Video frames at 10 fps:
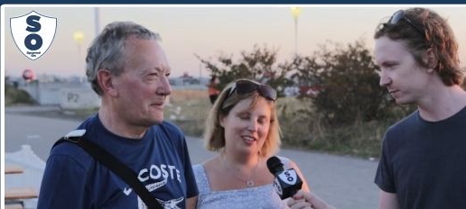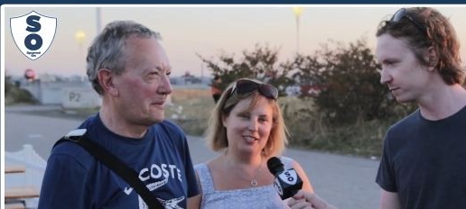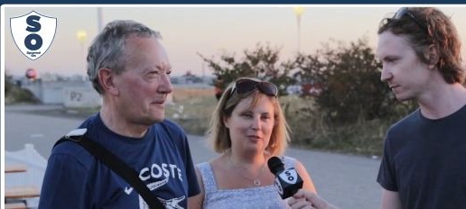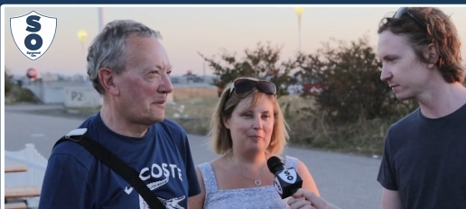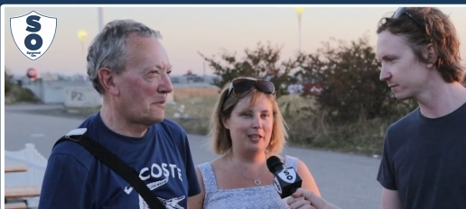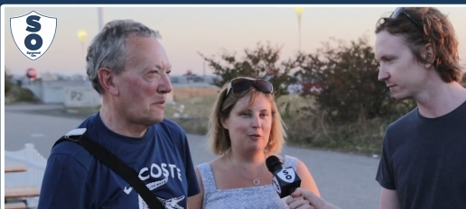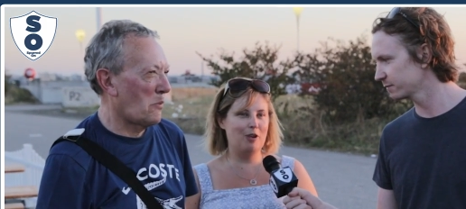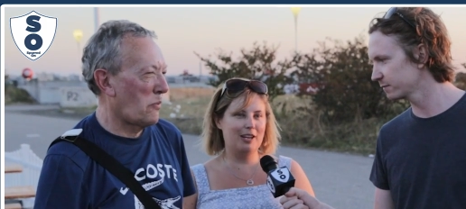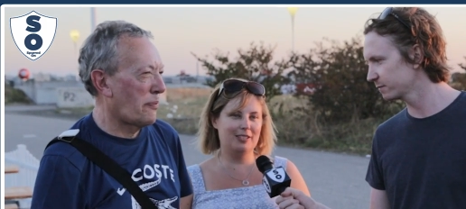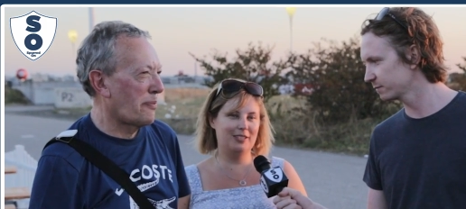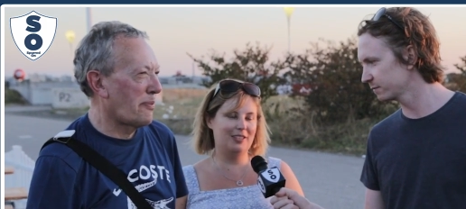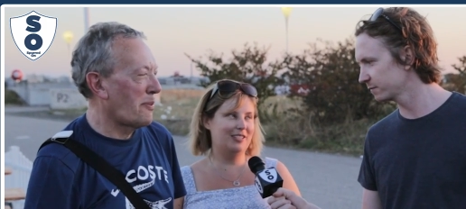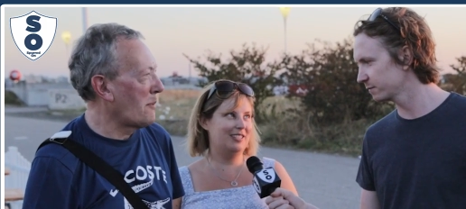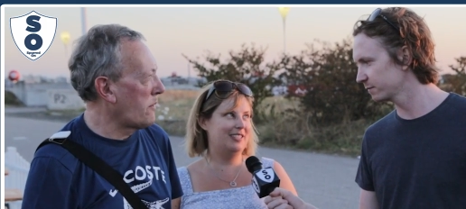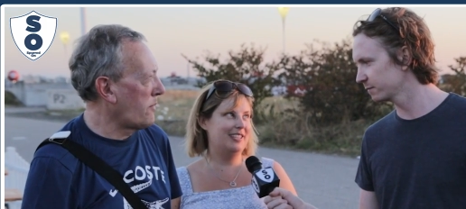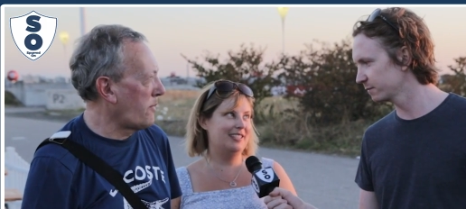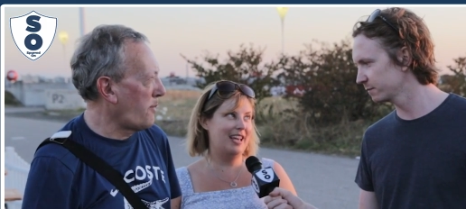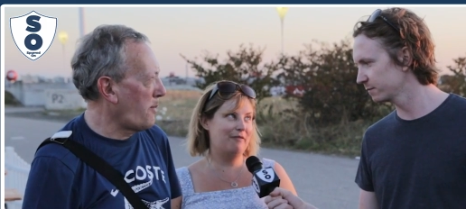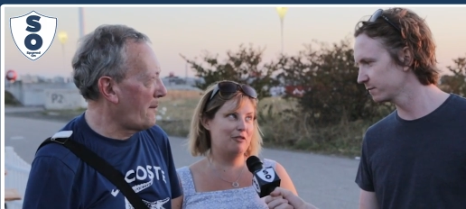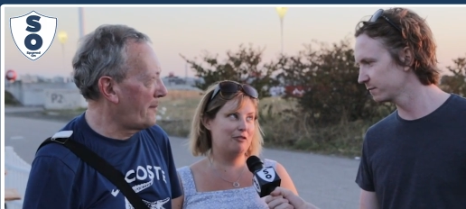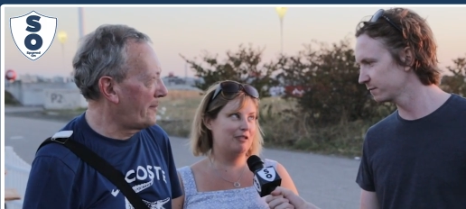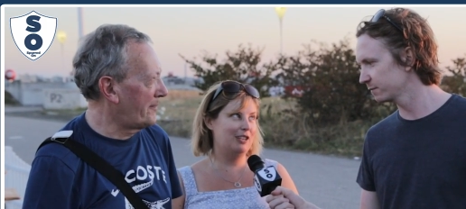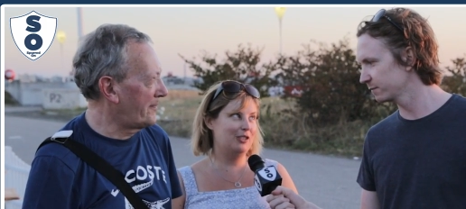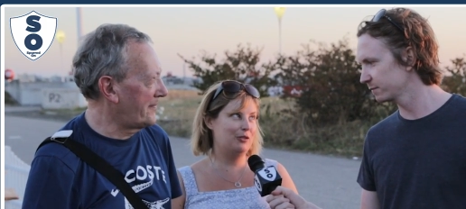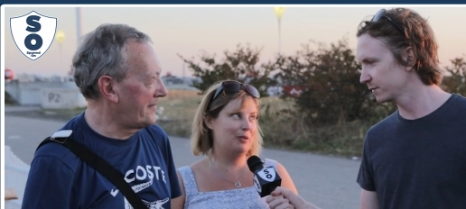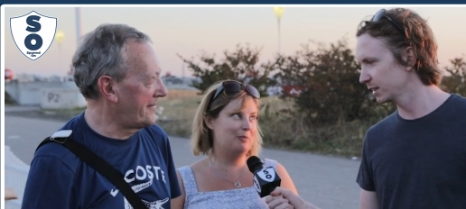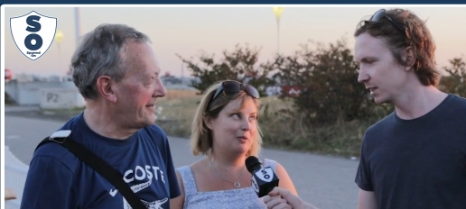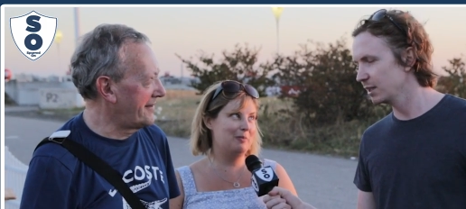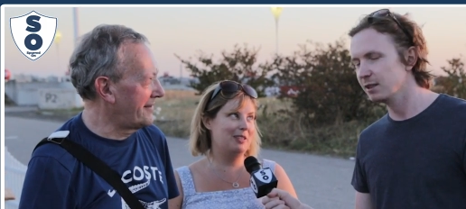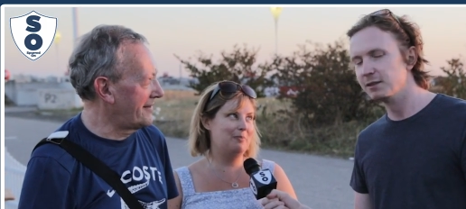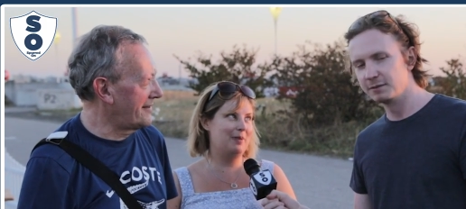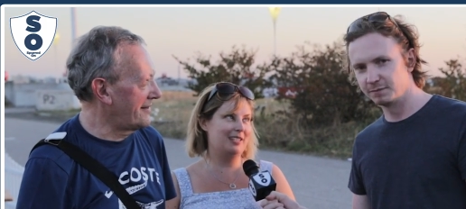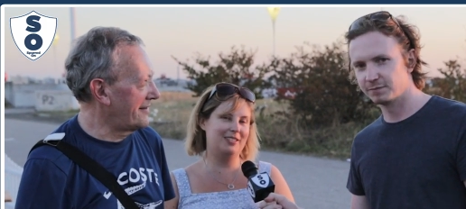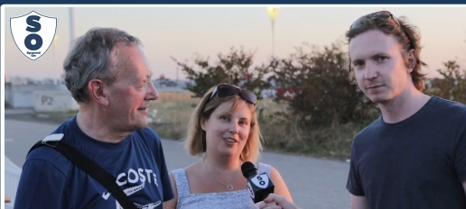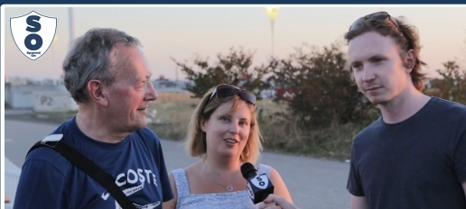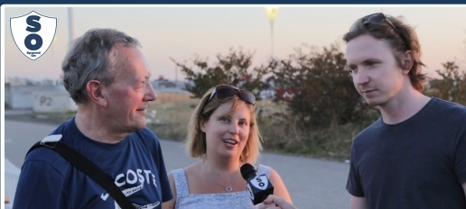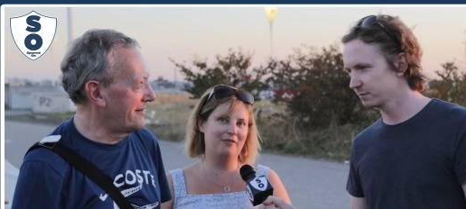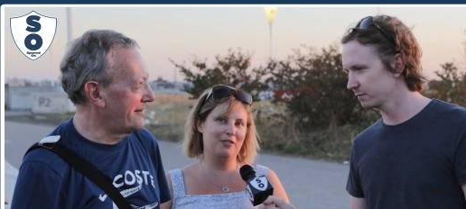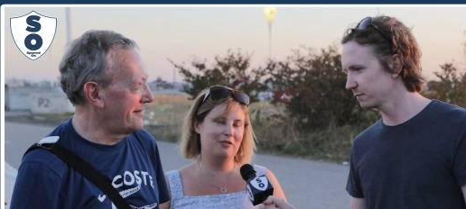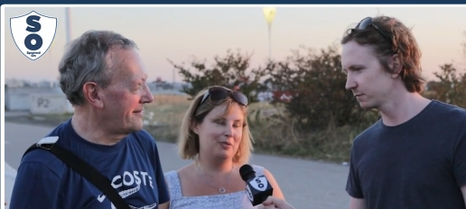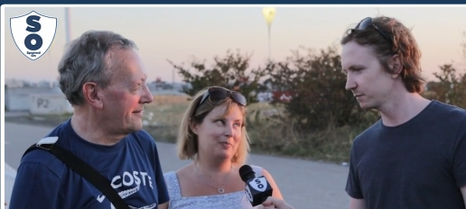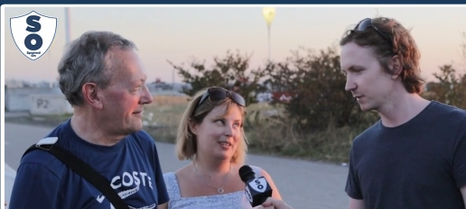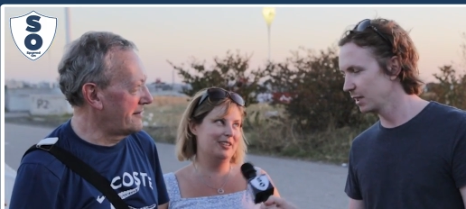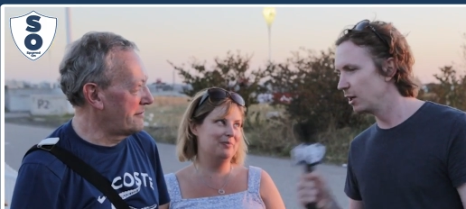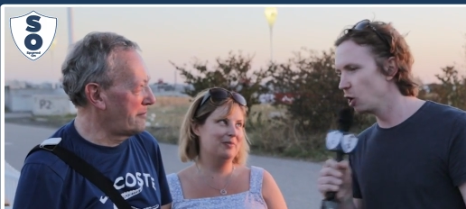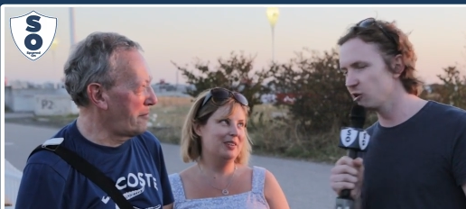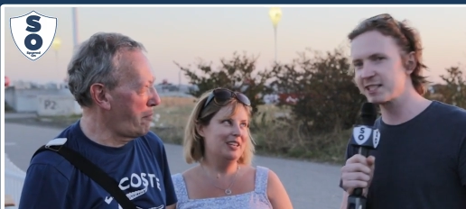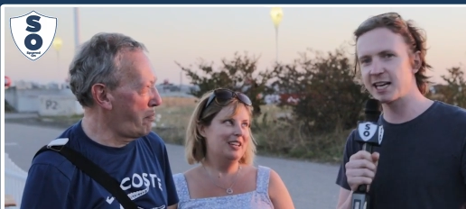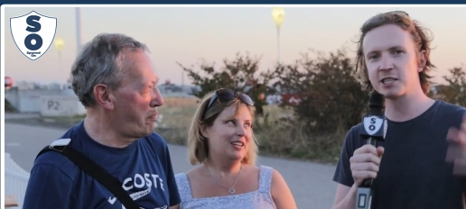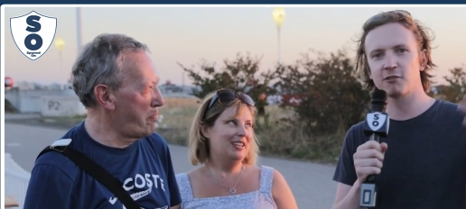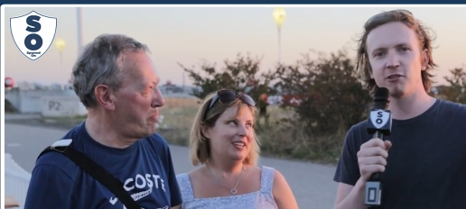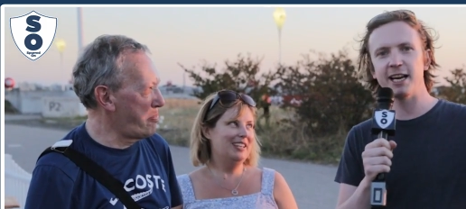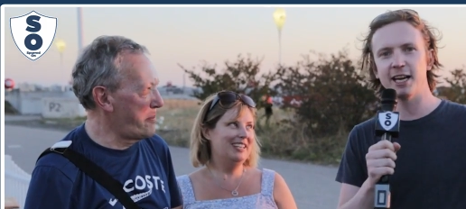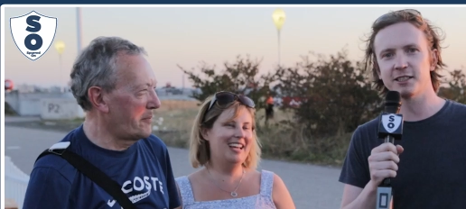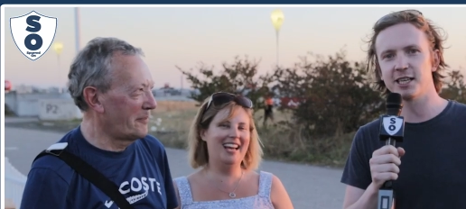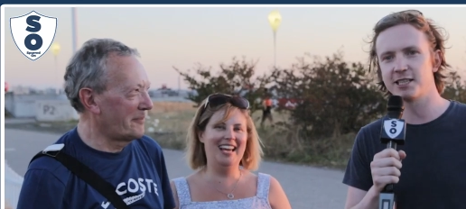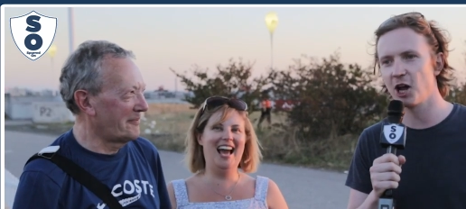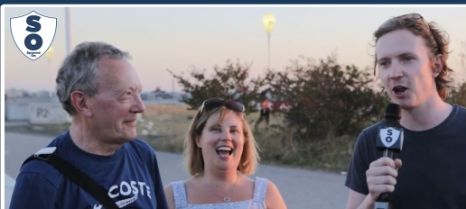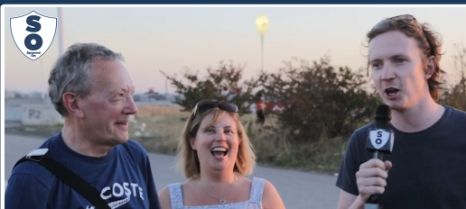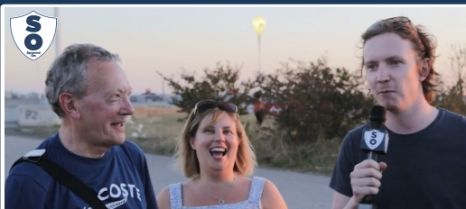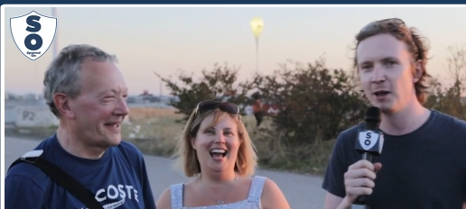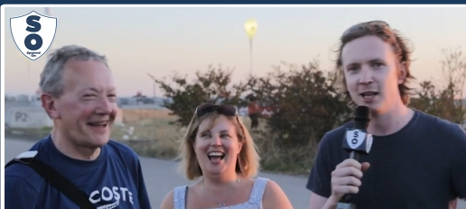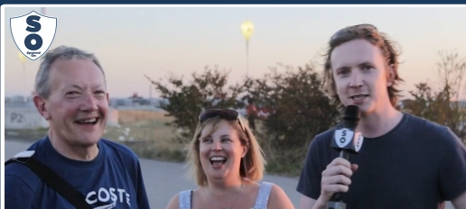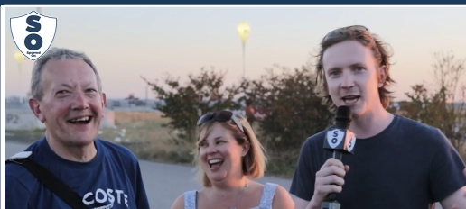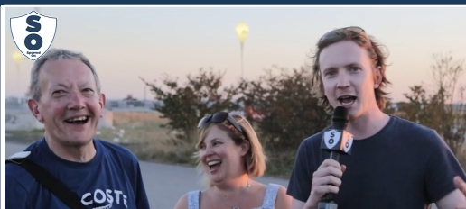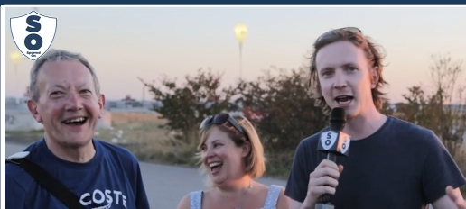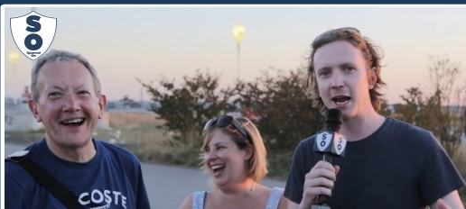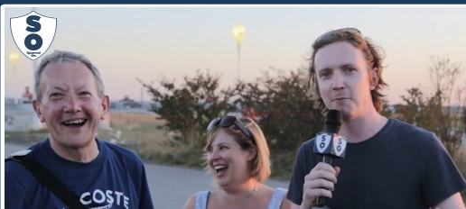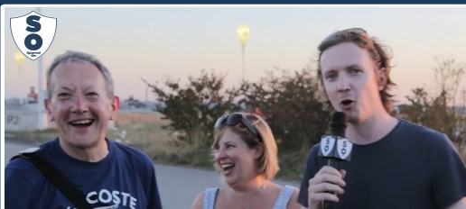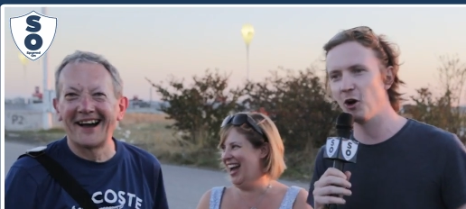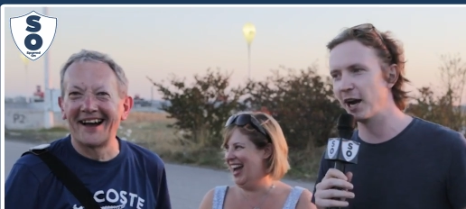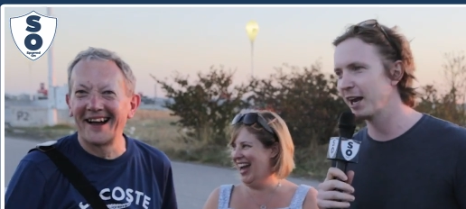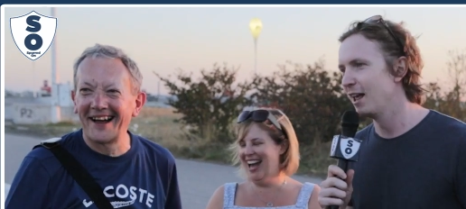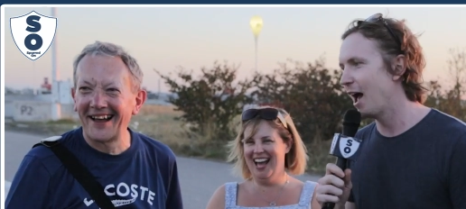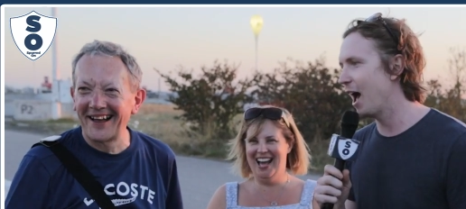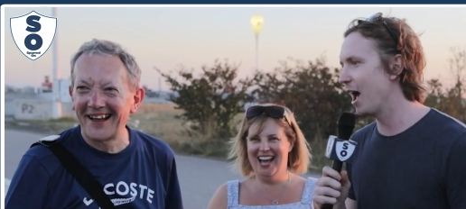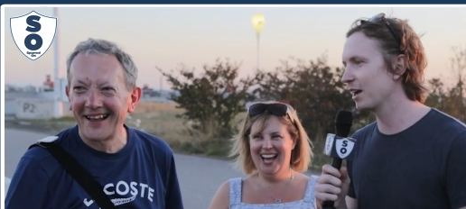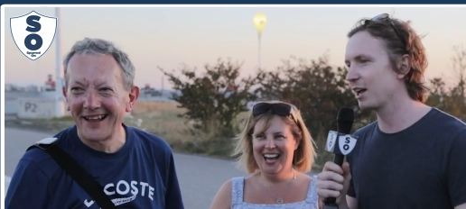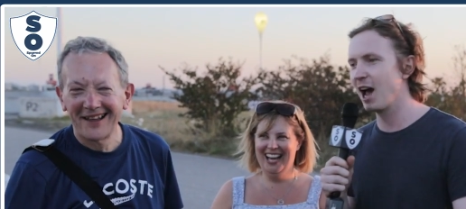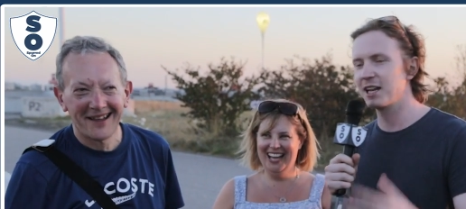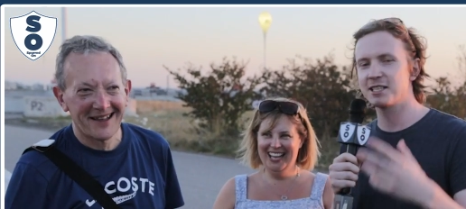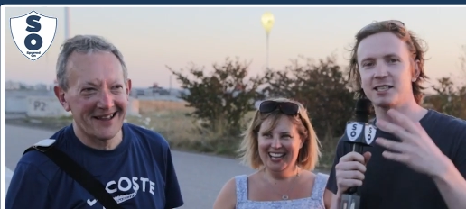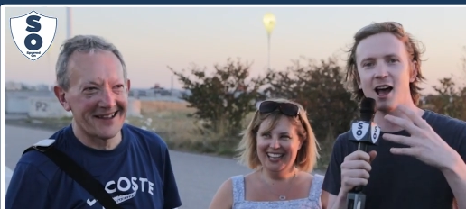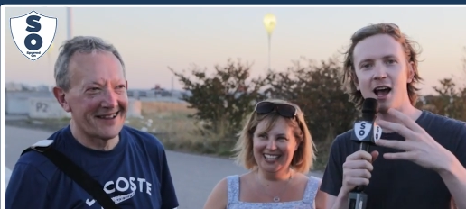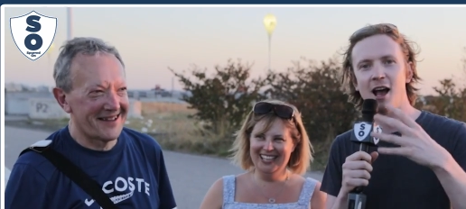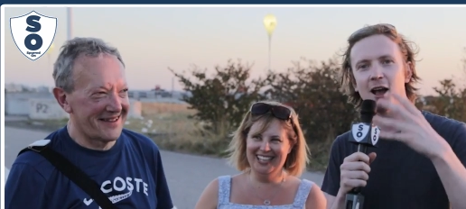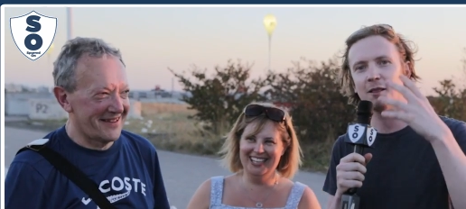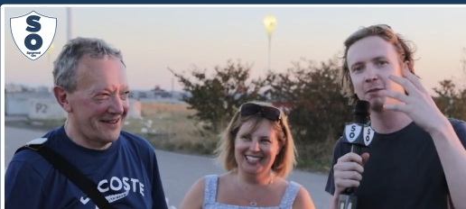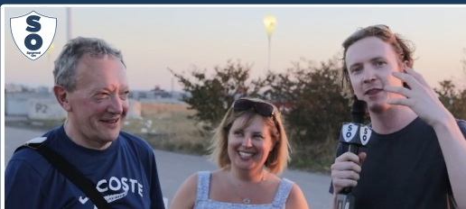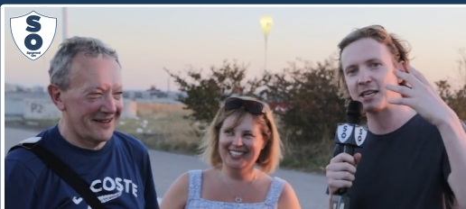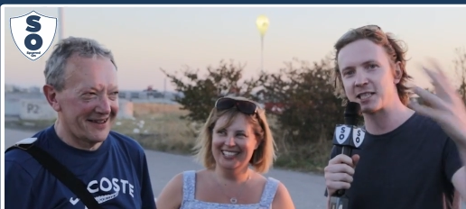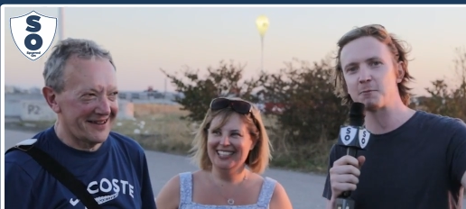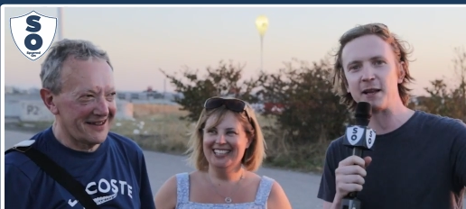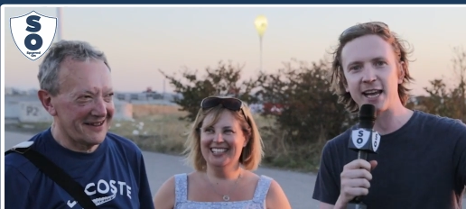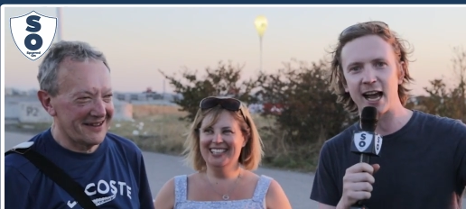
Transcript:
Speaker 1: it will be the worst start to the season ever if we lose to him, but it will be the best start ever if we beat him.
Speaker 2: Laura says three nil to Tottenham Saturday morning. Uh, guys, uh, this has been the